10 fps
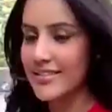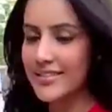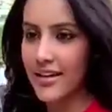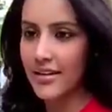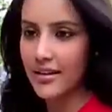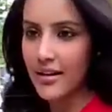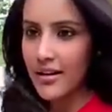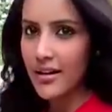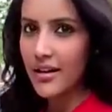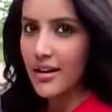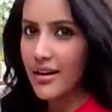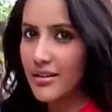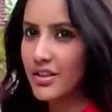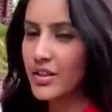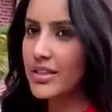this that
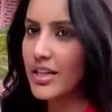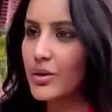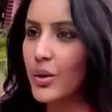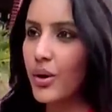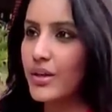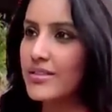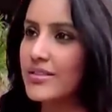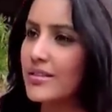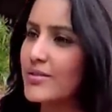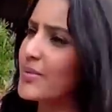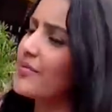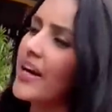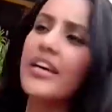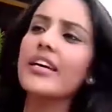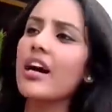uh, the Telugu audiences has been
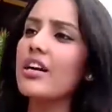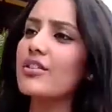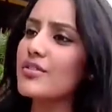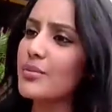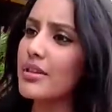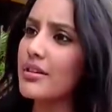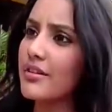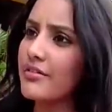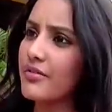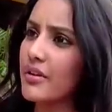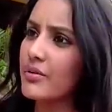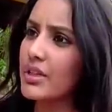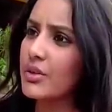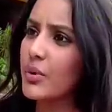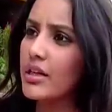very kind to me. They've uh,
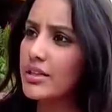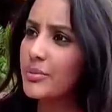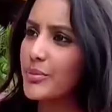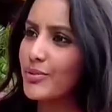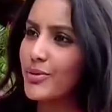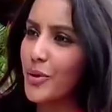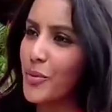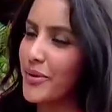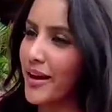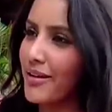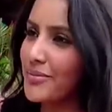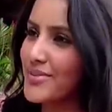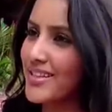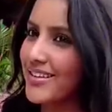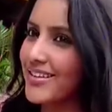really welcomed me with open
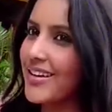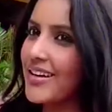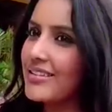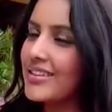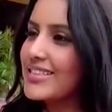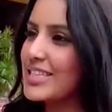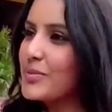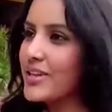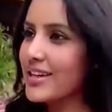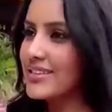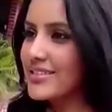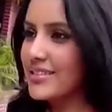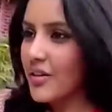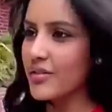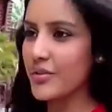arms and they see me as
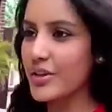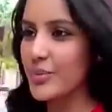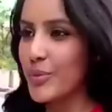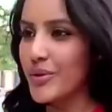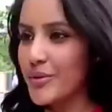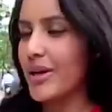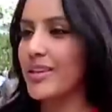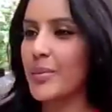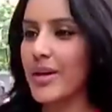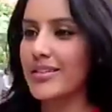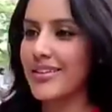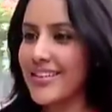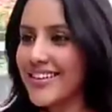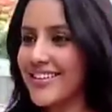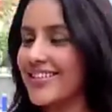Amgavitu Ponnu Madri
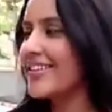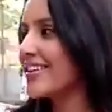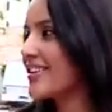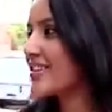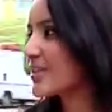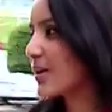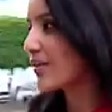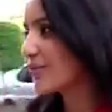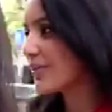Pathakragana. So I,